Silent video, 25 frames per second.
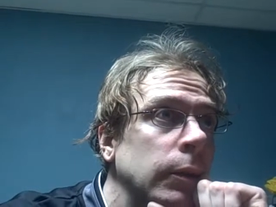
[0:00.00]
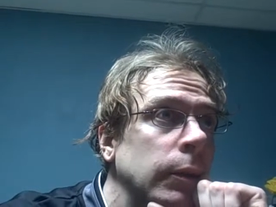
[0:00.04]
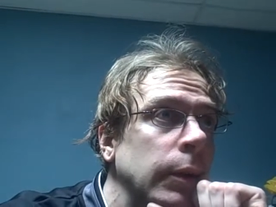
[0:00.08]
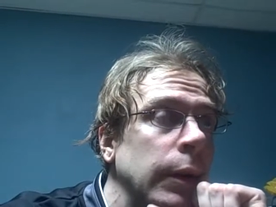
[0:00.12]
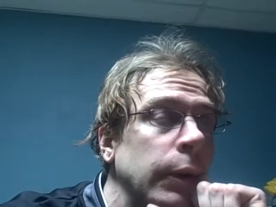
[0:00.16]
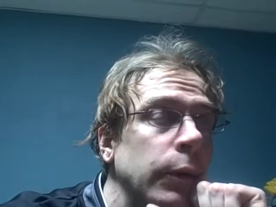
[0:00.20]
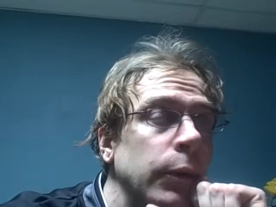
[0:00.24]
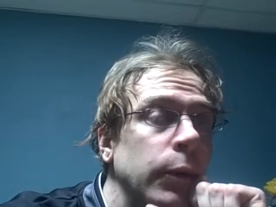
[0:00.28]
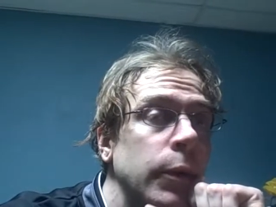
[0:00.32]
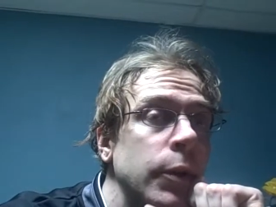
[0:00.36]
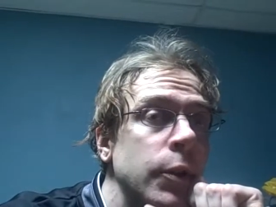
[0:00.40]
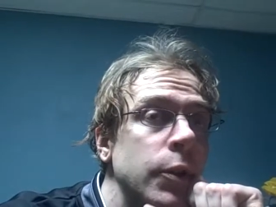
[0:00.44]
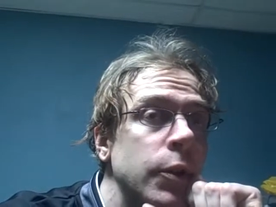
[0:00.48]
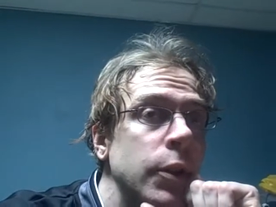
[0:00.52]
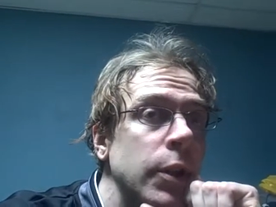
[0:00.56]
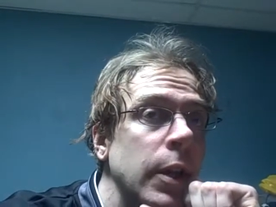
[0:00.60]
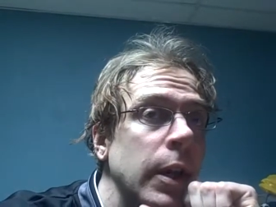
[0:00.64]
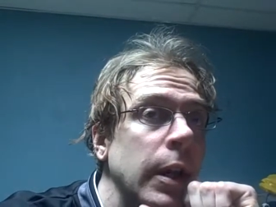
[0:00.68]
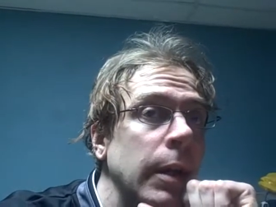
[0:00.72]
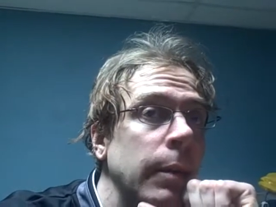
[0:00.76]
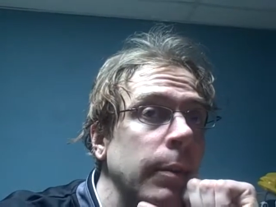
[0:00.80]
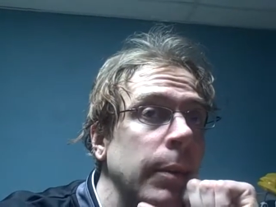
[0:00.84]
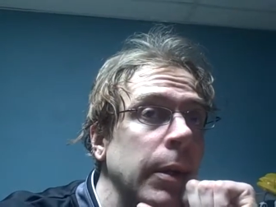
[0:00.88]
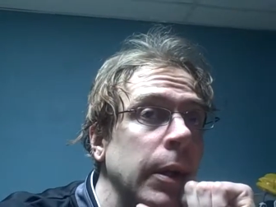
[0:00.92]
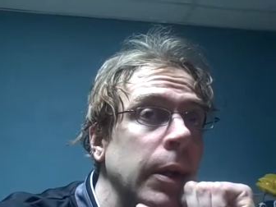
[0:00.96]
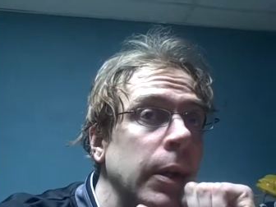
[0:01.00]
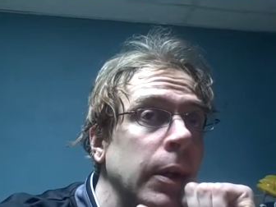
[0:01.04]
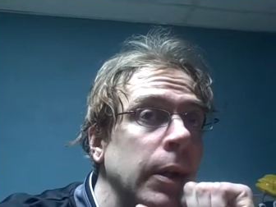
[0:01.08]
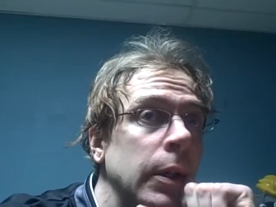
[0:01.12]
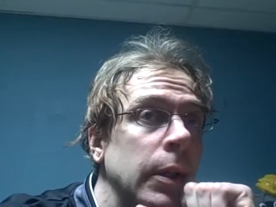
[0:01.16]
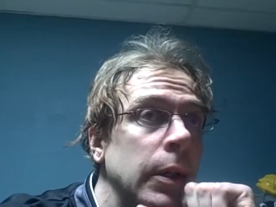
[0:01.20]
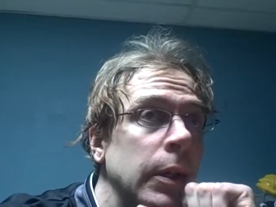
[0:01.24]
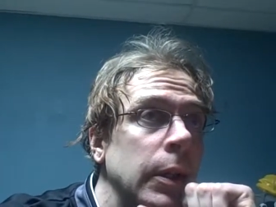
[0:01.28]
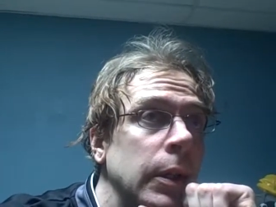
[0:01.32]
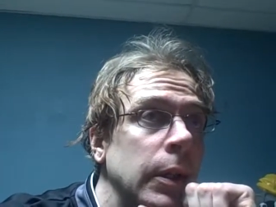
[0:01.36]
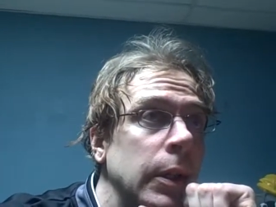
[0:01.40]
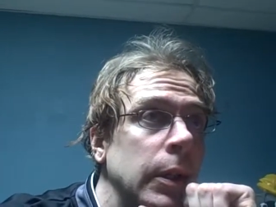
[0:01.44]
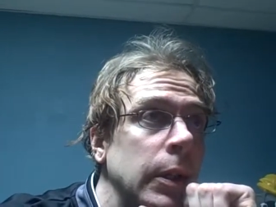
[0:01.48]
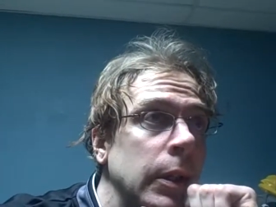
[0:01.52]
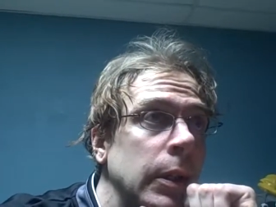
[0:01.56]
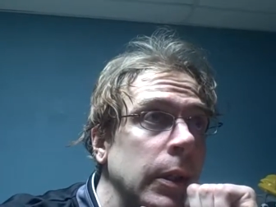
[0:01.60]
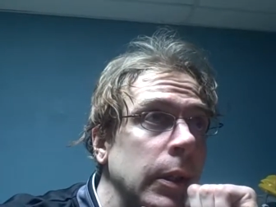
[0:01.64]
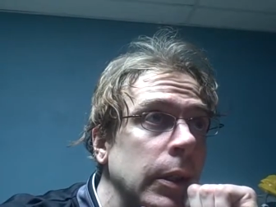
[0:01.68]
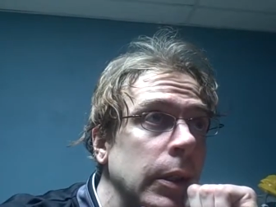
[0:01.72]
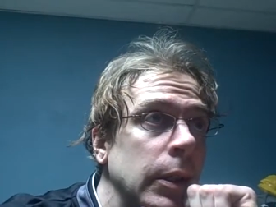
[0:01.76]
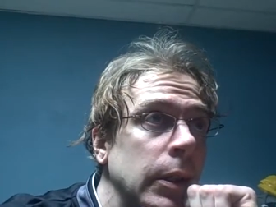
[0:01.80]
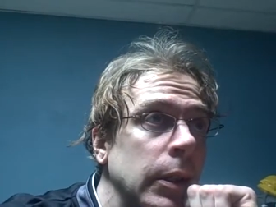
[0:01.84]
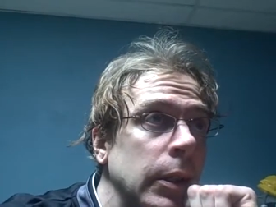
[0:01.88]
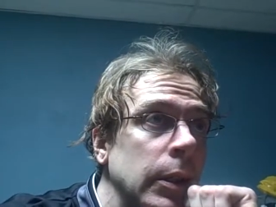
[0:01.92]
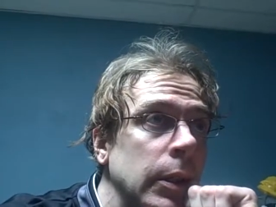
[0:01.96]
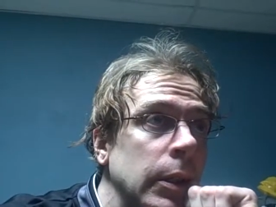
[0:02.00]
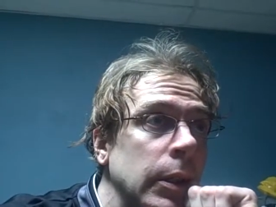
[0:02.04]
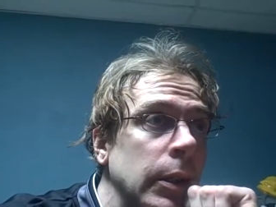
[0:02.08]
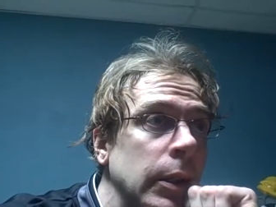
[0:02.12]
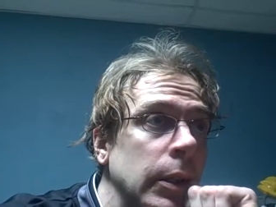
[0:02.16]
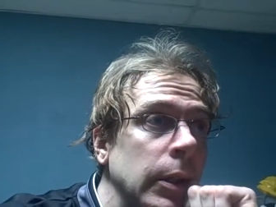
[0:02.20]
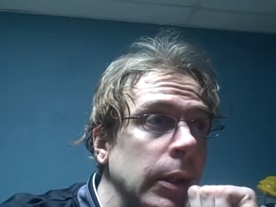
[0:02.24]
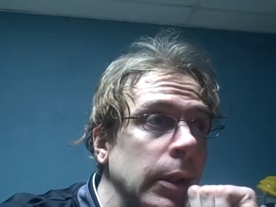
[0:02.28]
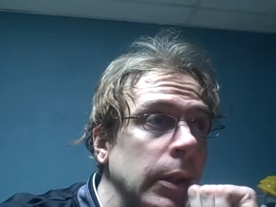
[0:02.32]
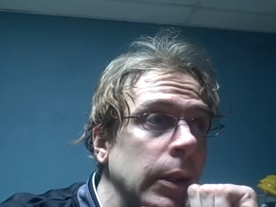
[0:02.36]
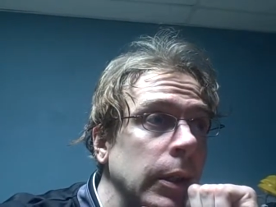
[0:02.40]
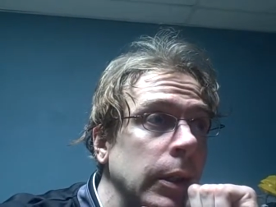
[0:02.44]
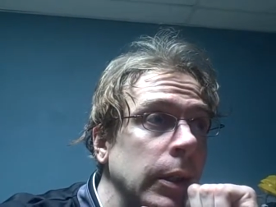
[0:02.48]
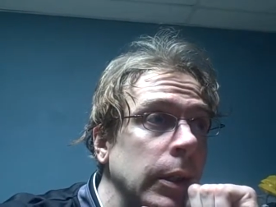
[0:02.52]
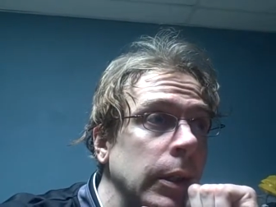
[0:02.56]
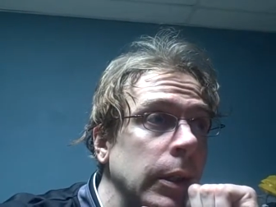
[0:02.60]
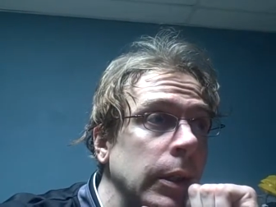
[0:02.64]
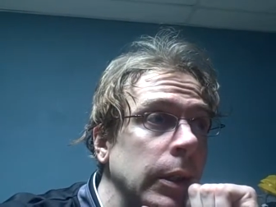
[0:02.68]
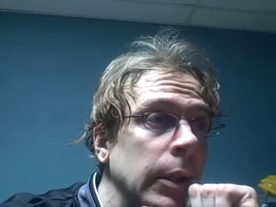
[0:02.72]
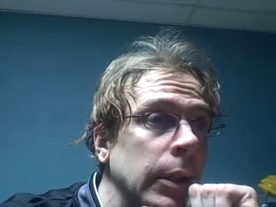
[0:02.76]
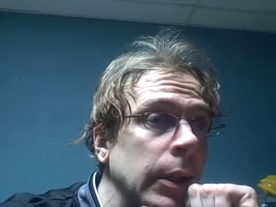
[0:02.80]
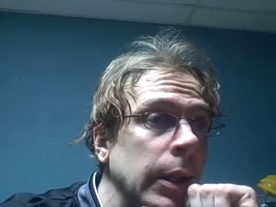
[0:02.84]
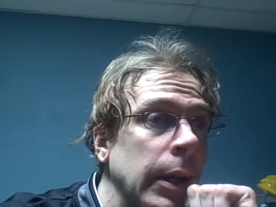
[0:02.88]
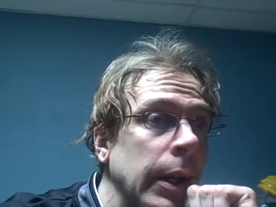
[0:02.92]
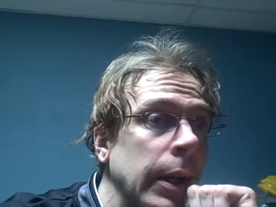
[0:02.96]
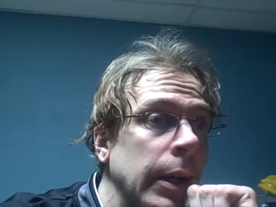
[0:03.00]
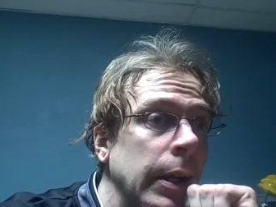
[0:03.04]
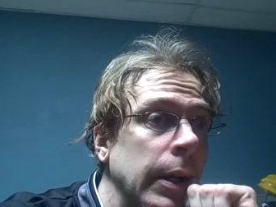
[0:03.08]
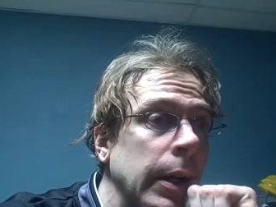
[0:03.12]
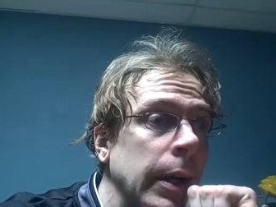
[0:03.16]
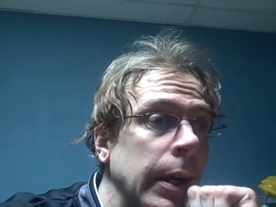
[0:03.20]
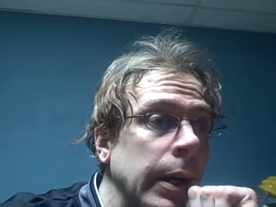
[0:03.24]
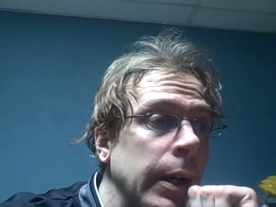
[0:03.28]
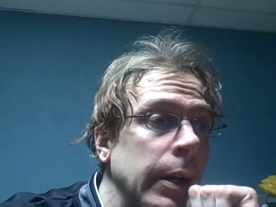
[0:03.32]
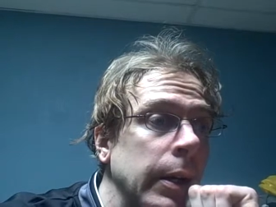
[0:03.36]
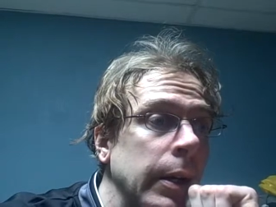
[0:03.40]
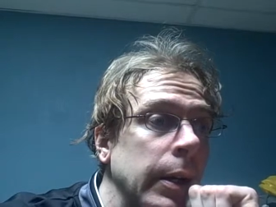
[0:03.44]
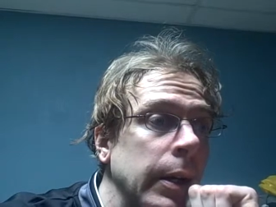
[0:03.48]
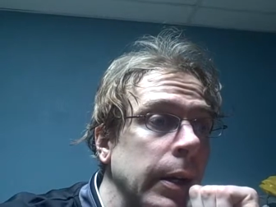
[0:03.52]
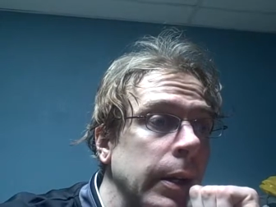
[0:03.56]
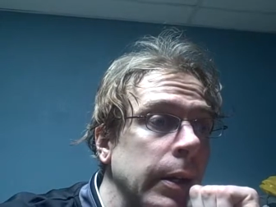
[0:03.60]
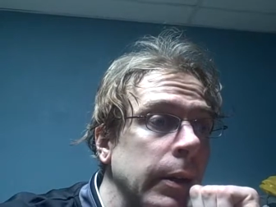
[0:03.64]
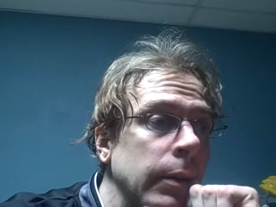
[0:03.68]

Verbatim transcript: when I first came in and then I